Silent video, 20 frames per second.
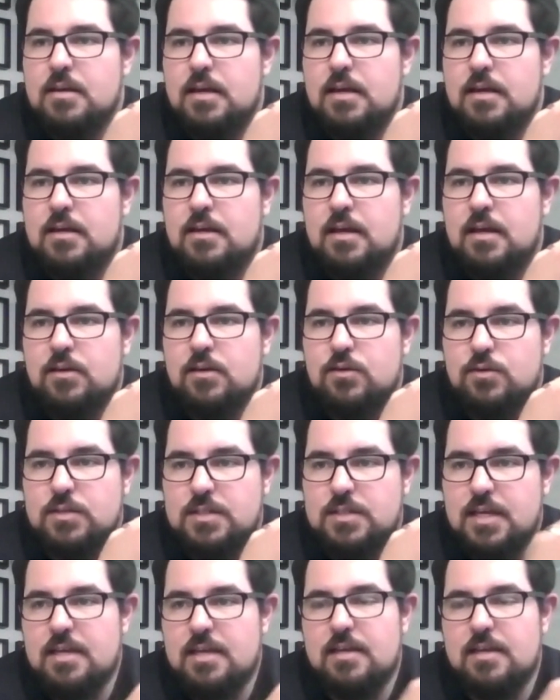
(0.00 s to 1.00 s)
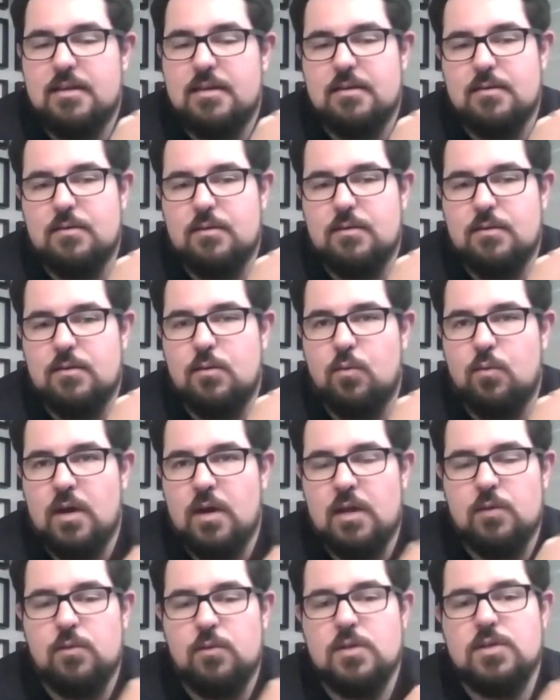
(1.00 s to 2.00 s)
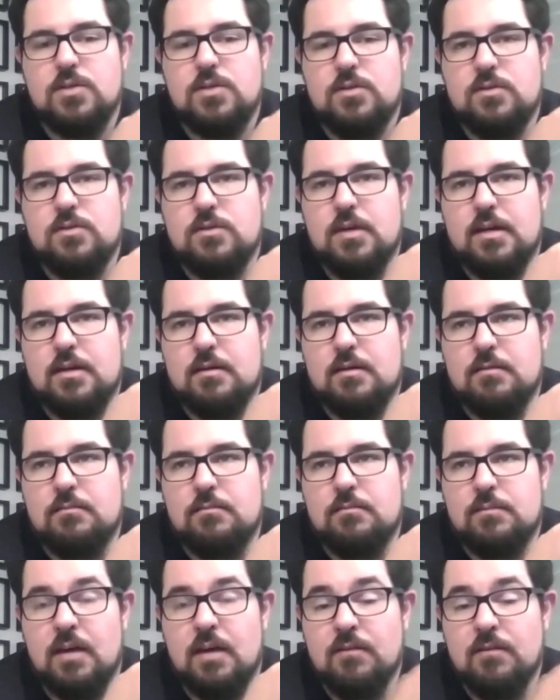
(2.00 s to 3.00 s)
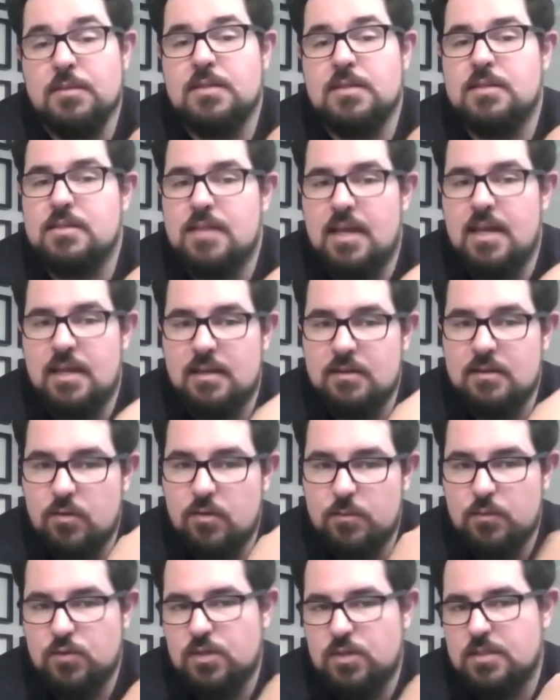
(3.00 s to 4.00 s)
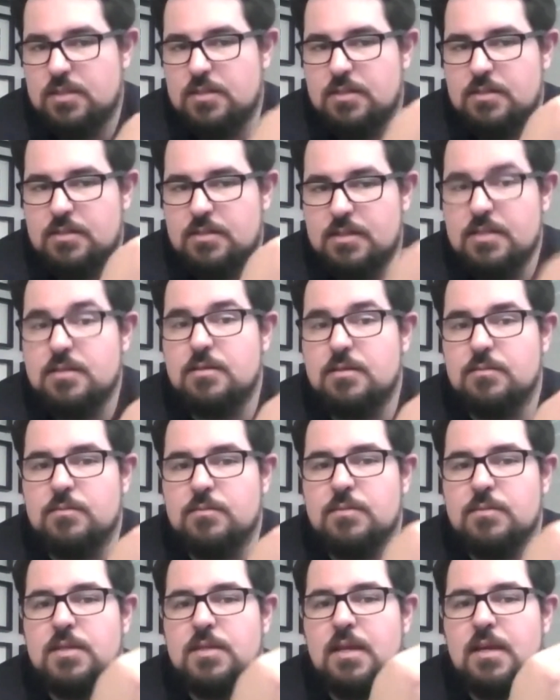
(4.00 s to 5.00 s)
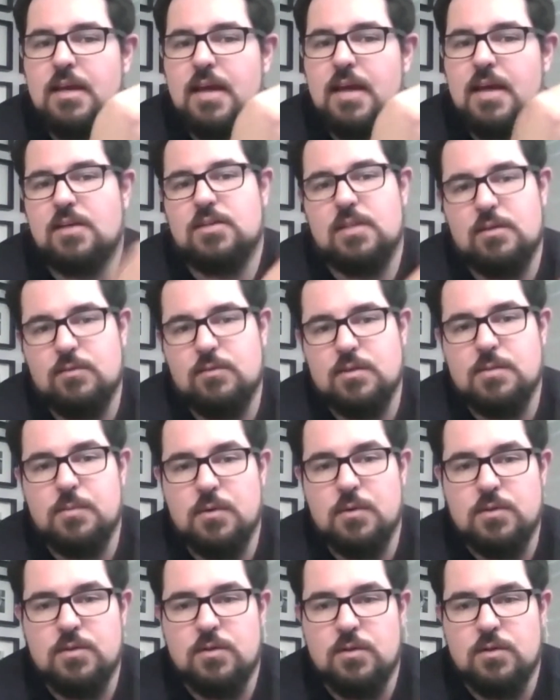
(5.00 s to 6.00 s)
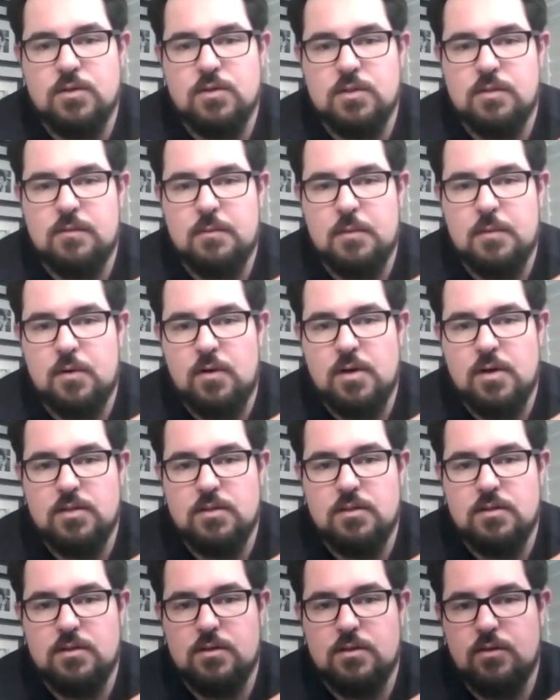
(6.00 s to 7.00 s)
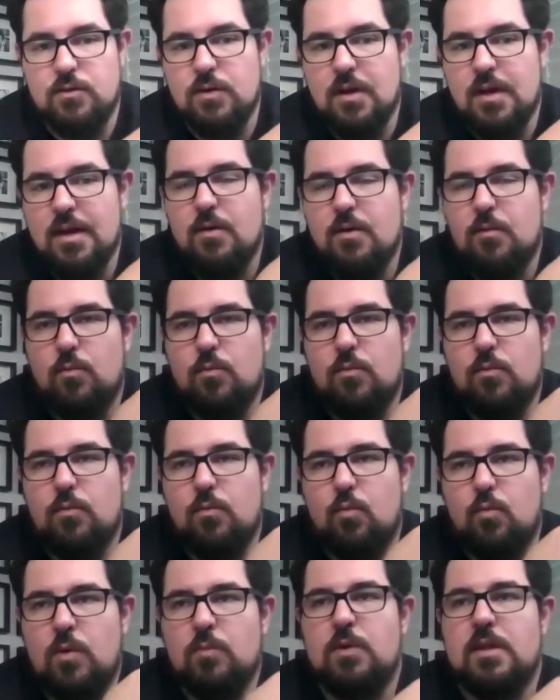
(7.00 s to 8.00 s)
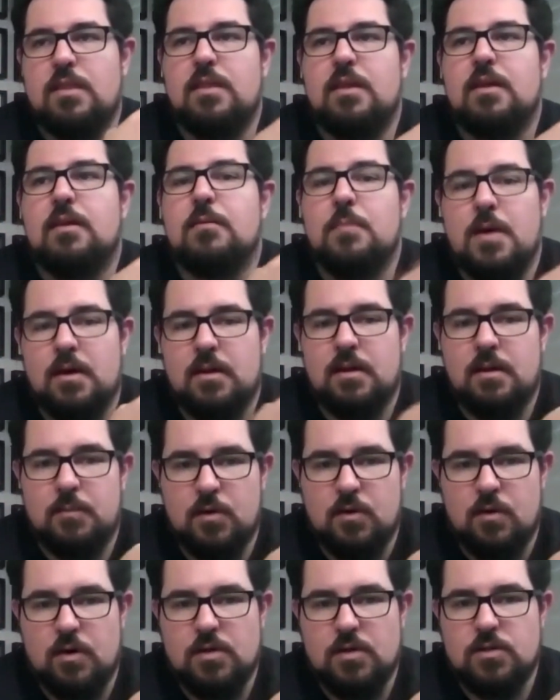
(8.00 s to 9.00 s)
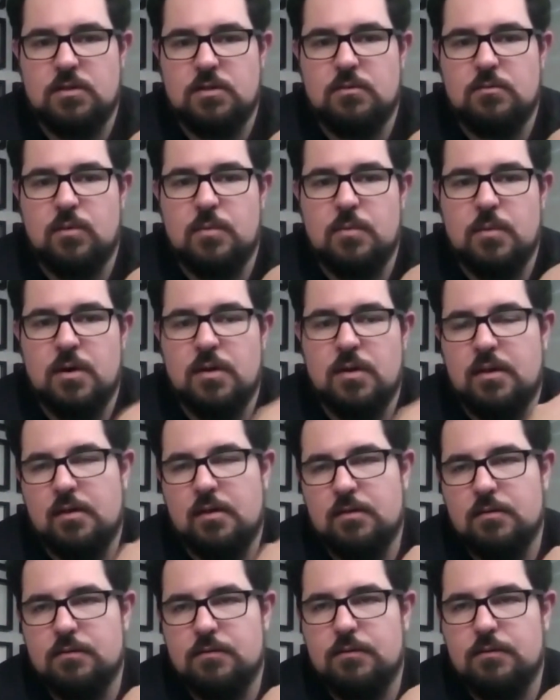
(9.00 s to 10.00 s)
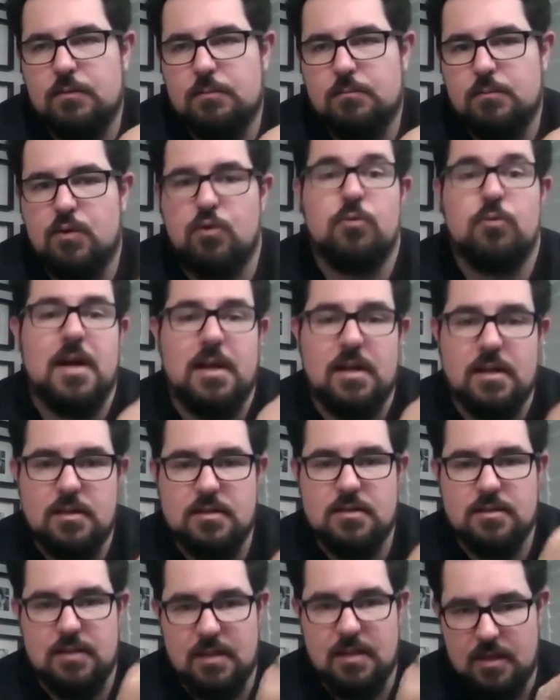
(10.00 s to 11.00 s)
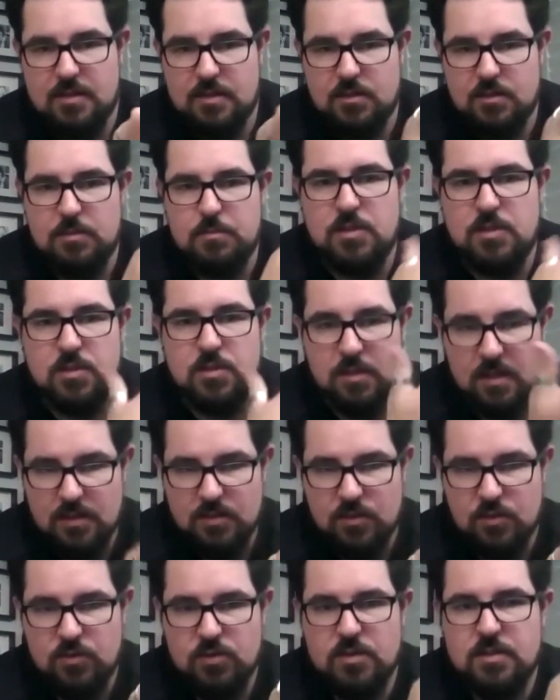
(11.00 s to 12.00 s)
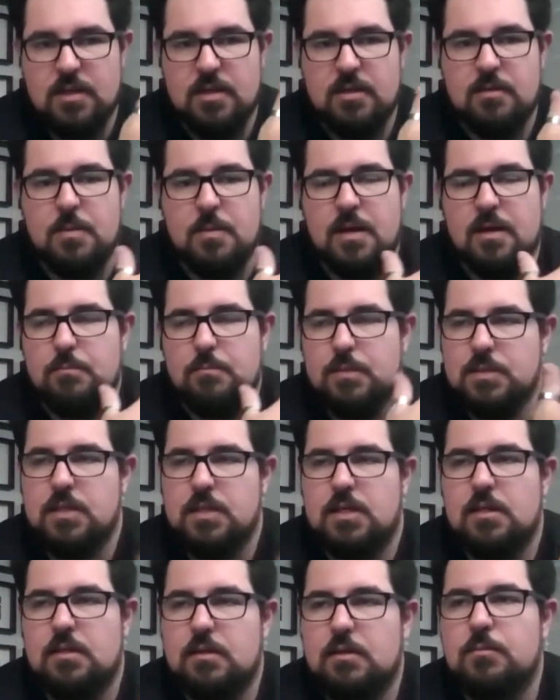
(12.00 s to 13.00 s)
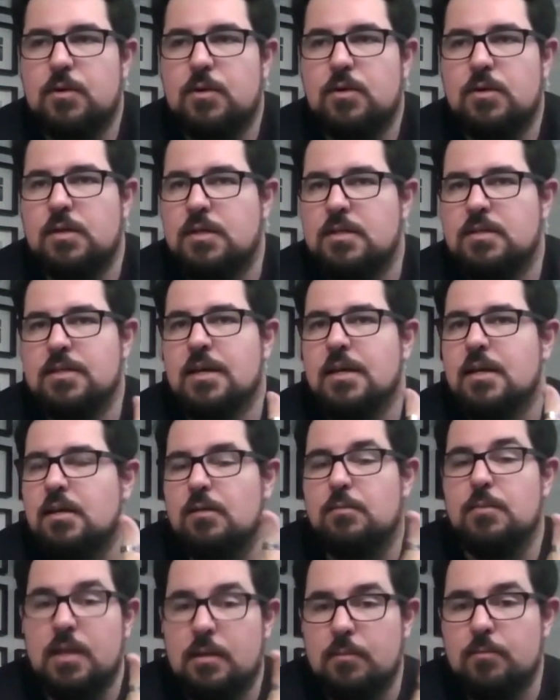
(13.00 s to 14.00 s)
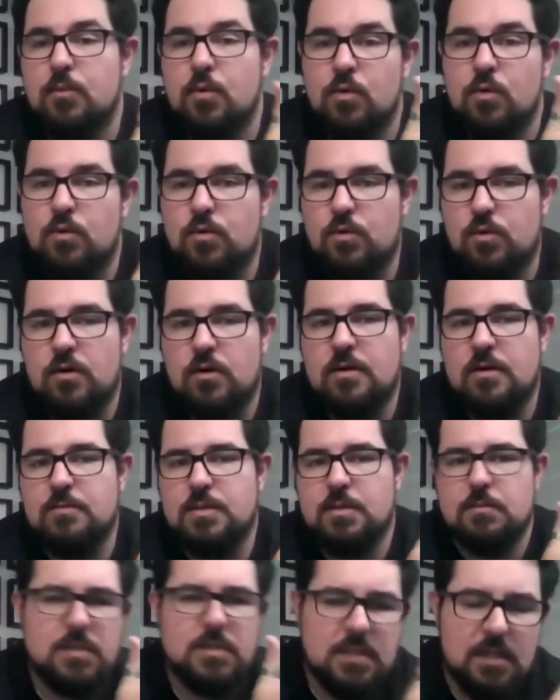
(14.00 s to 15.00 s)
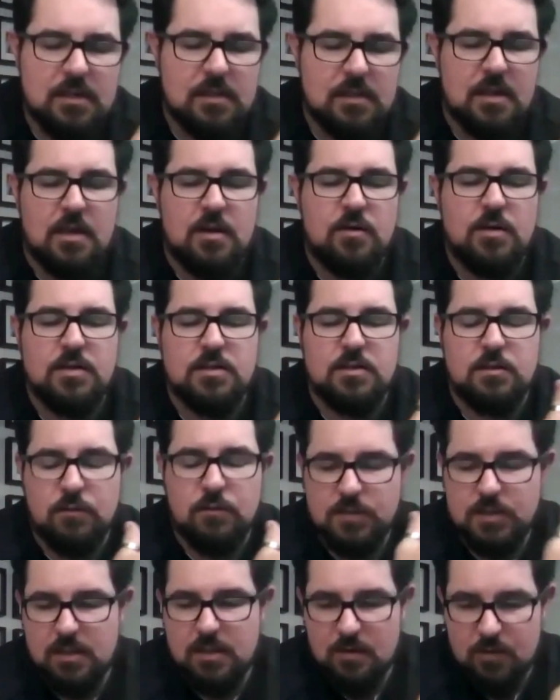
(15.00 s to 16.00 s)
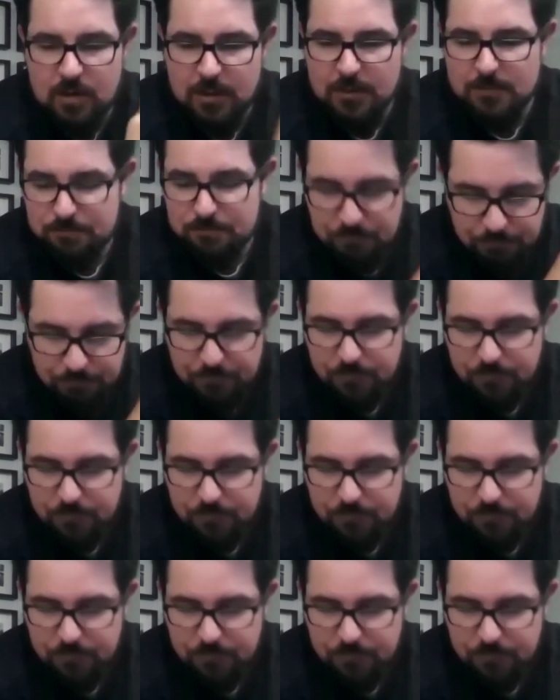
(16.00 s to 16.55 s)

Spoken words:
and critique the way in which governments and criminal justice systems actually respond to notions of immigration. So when we think about immigration, we might think of moral panics, as mentioned, as you just said, about particular communities committing more crimes in particular areas. And obviously there are